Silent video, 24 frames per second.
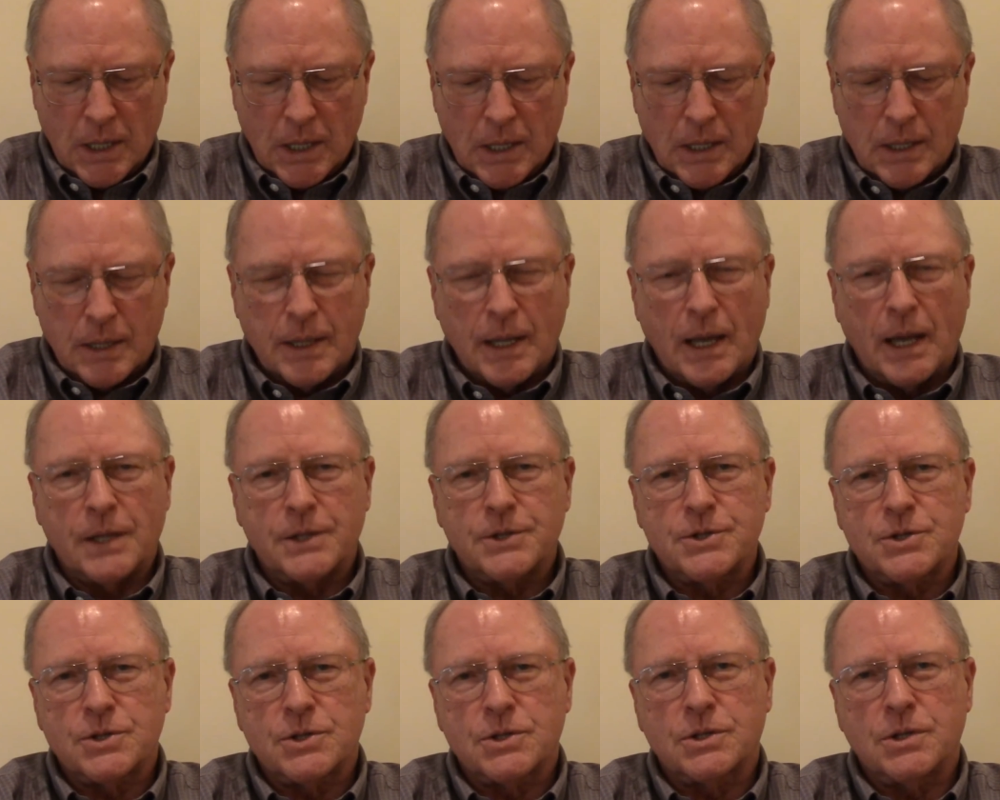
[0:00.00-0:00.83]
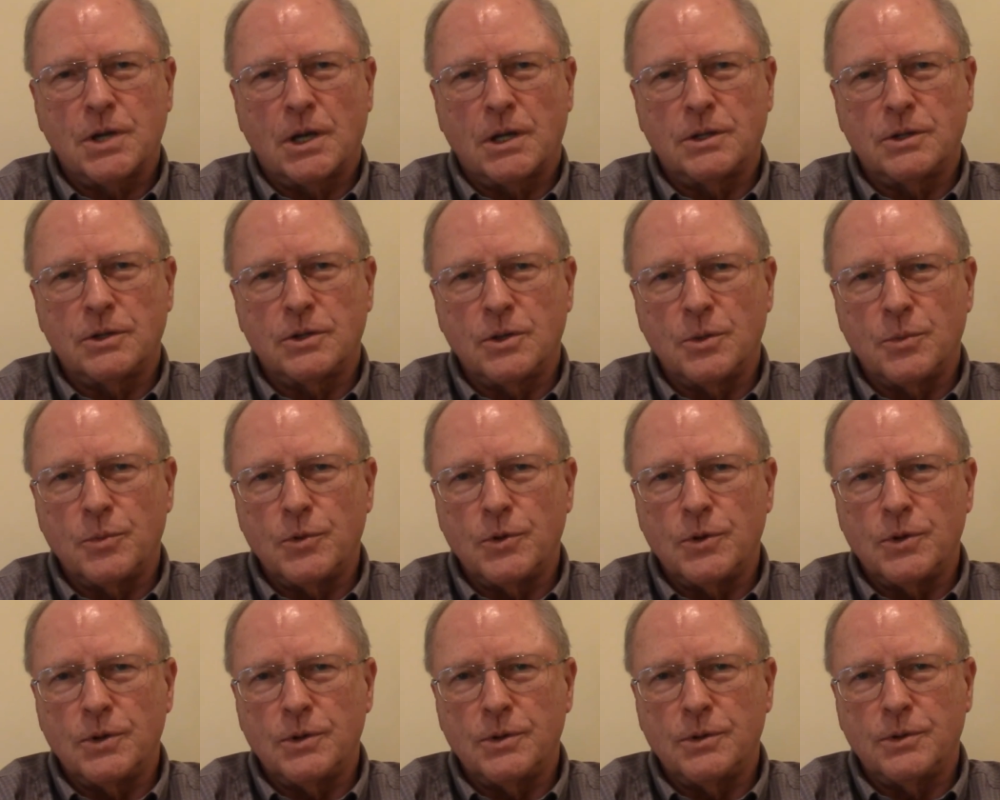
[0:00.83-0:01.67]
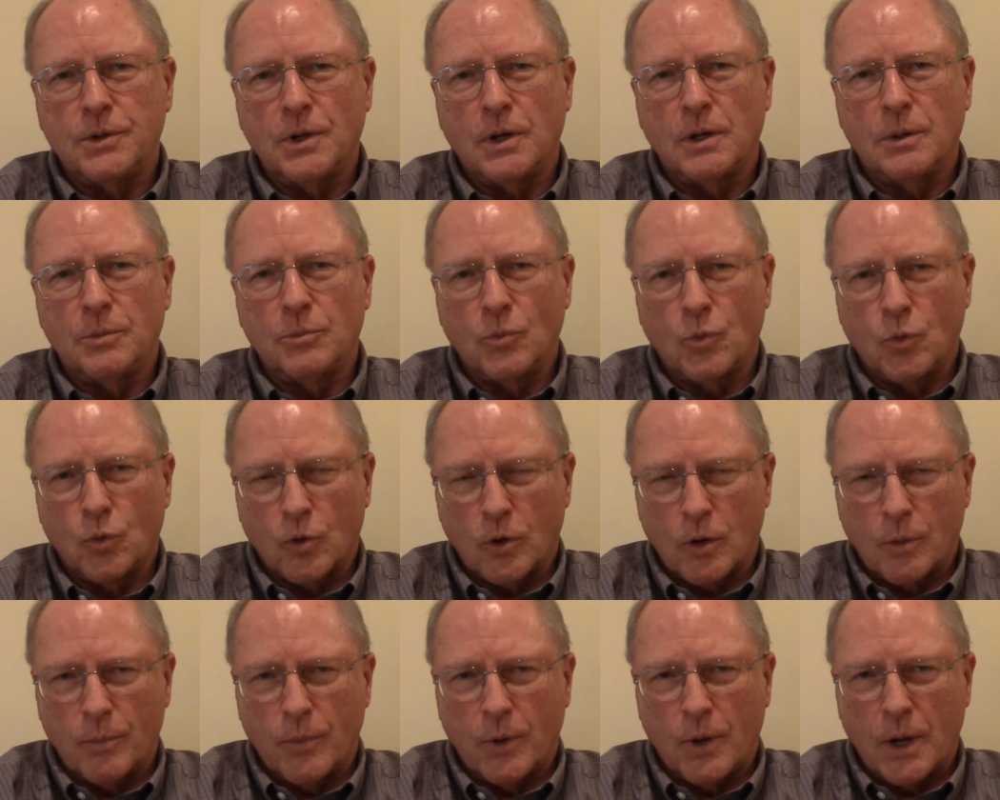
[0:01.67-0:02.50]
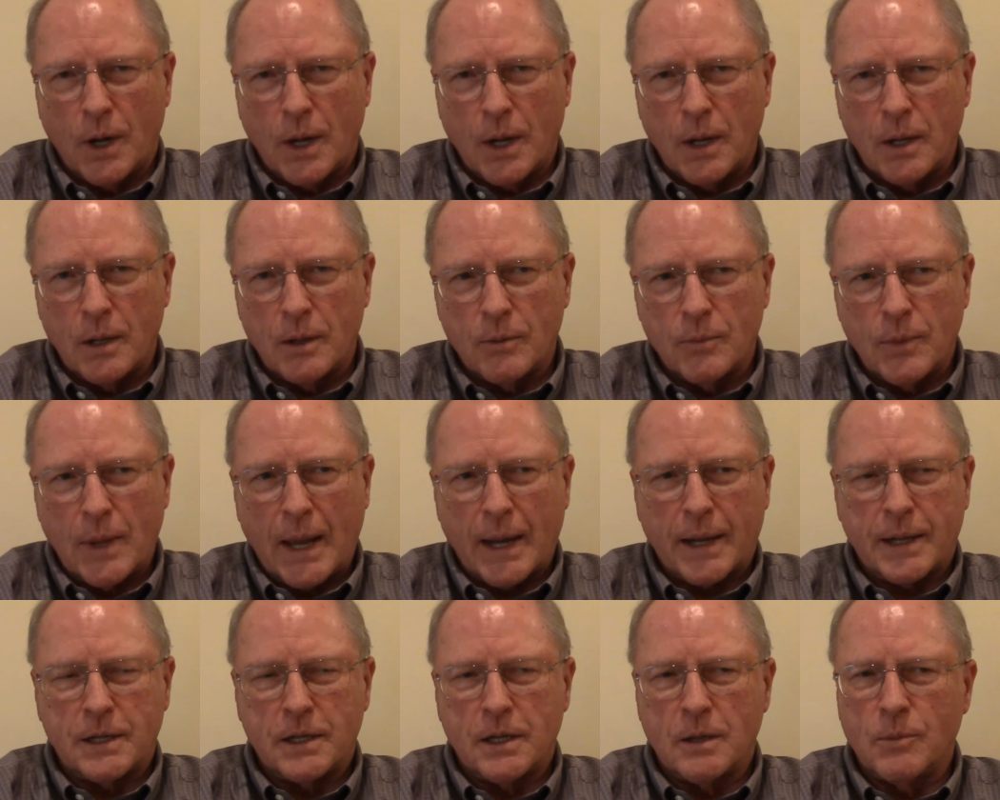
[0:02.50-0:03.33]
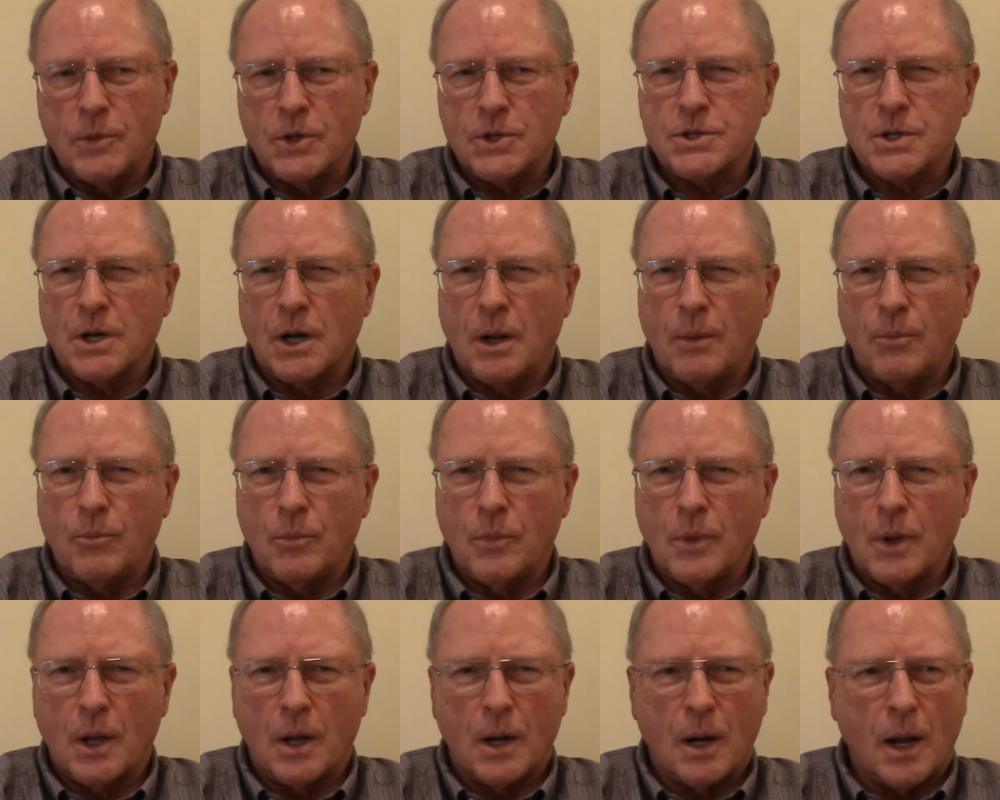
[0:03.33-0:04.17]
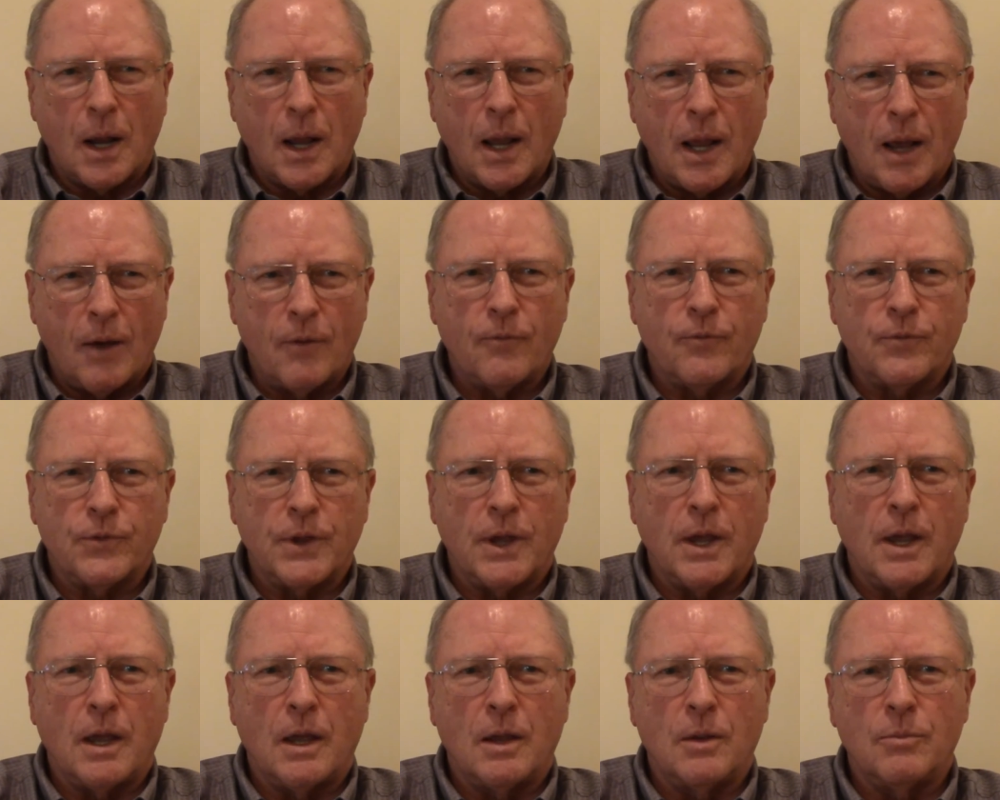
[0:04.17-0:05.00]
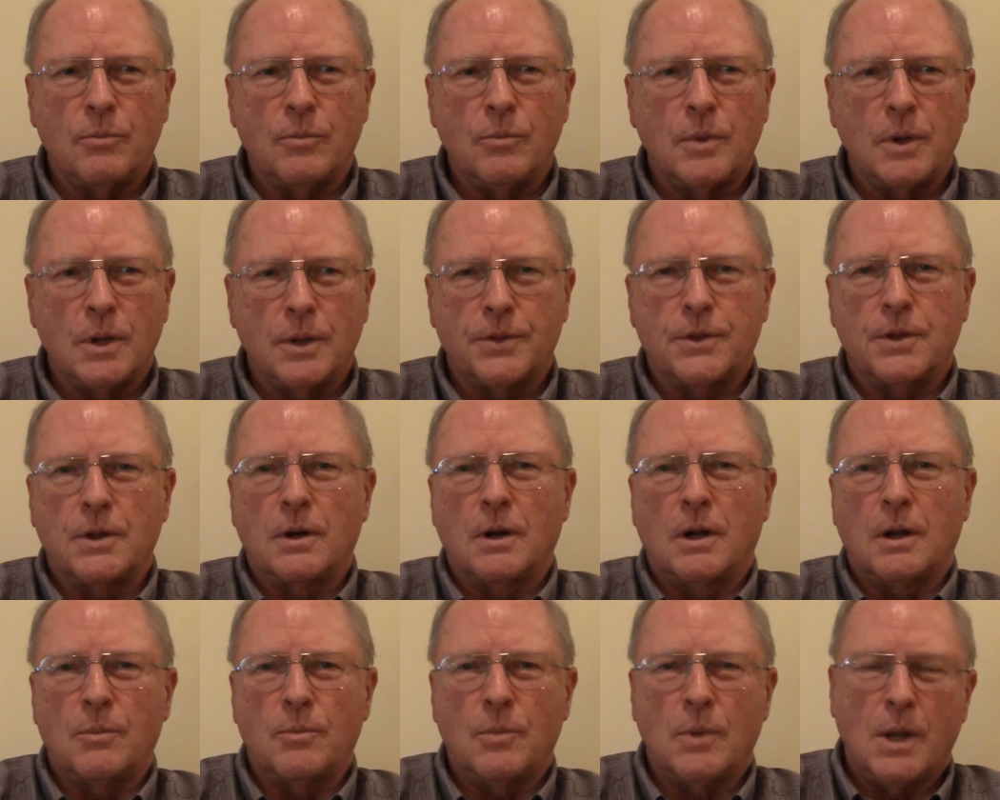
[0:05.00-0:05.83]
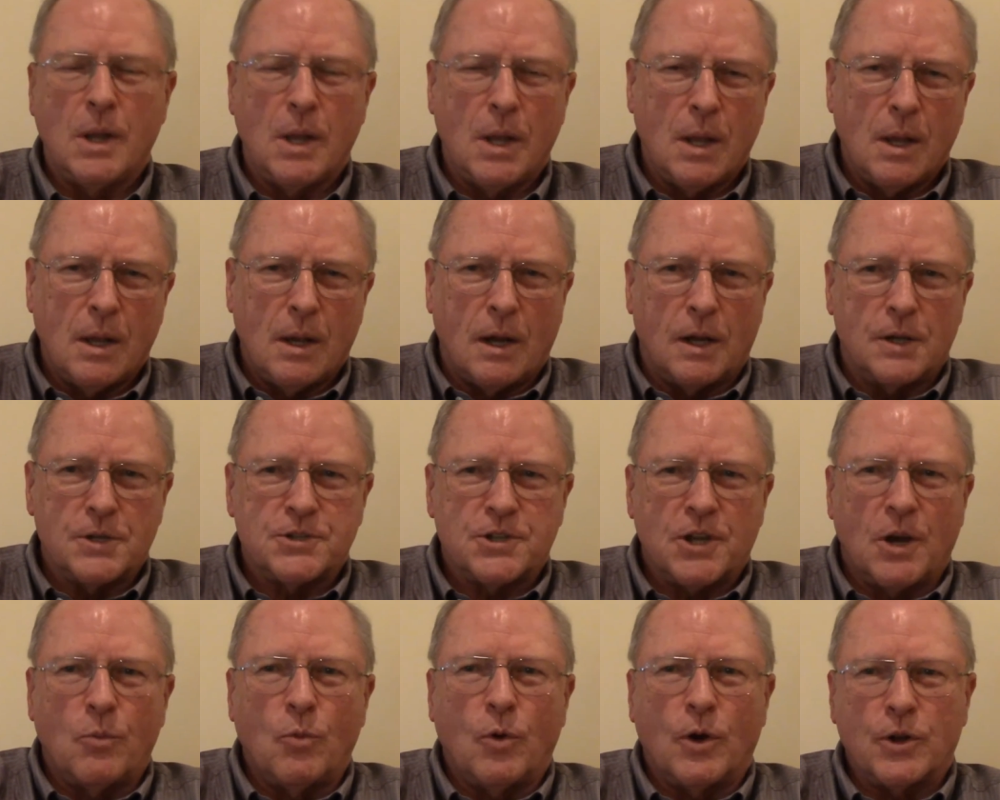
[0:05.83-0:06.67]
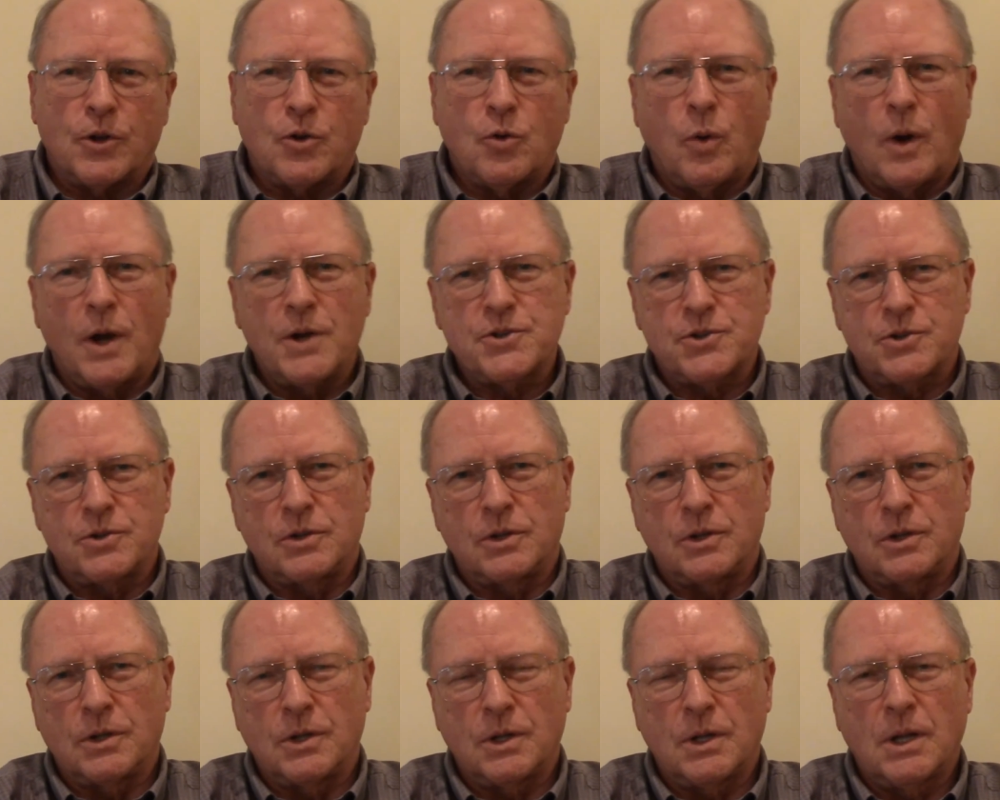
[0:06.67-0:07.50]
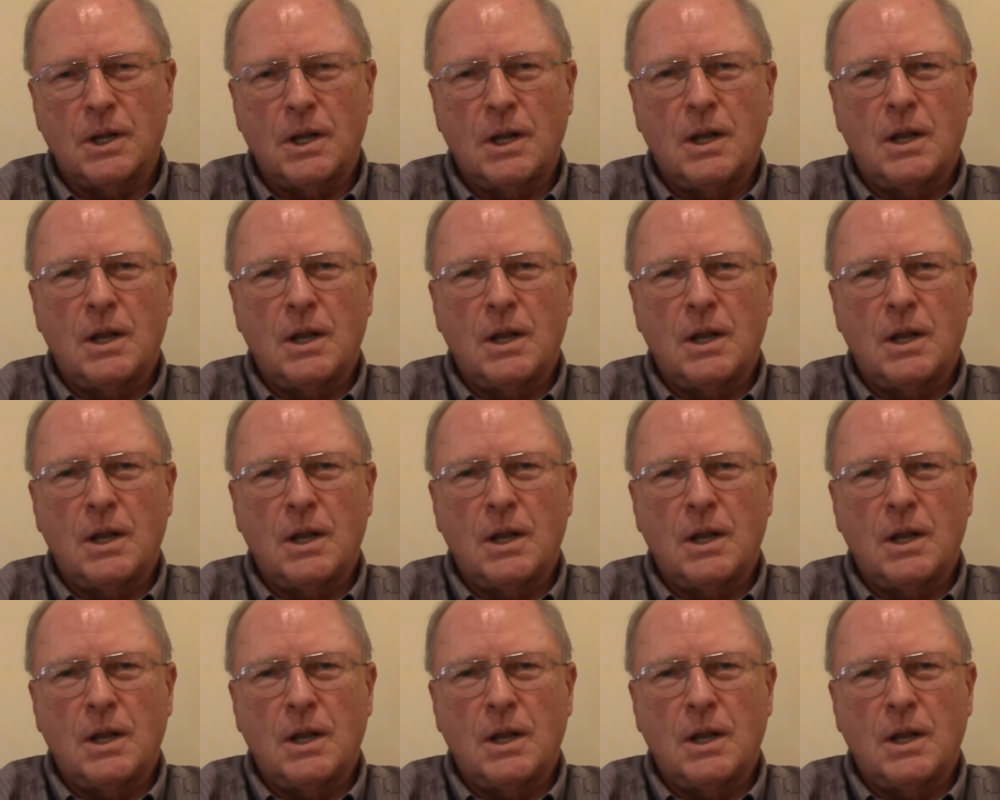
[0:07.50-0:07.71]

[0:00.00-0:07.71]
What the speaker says: That's tended to be done more by academics, and I have to admit that I somewhat question